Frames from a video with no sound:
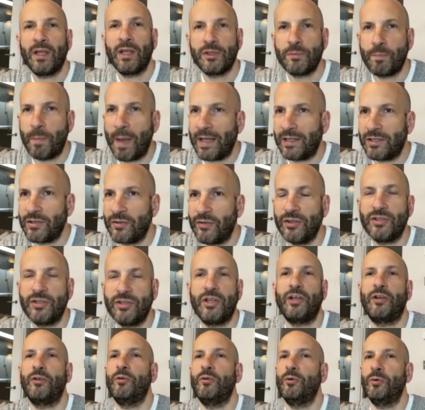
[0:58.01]
It's better than
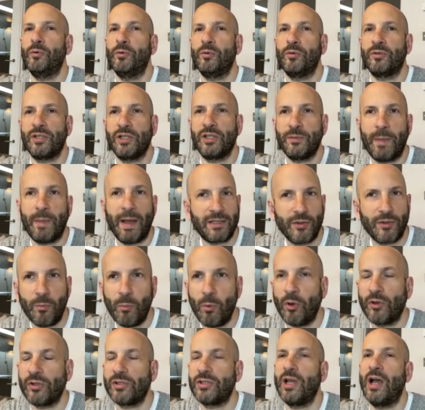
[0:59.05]
signals, it's better than
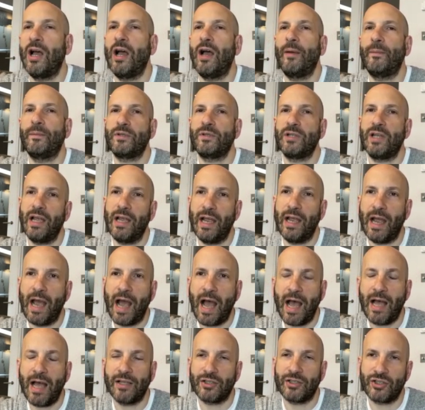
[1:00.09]
WhatsApps. It, it
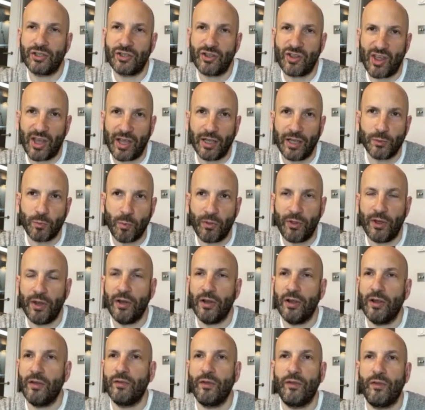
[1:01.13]
has things within
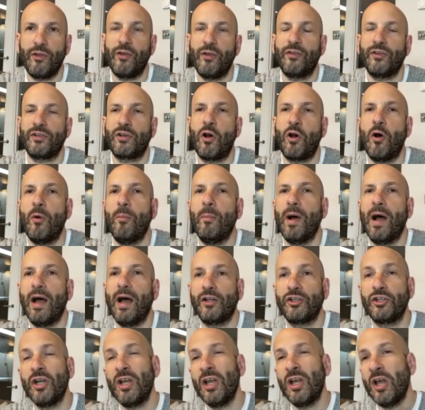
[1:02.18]
it that the others can't
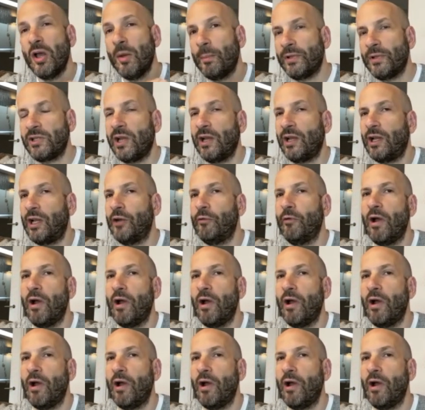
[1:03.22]
match, particularly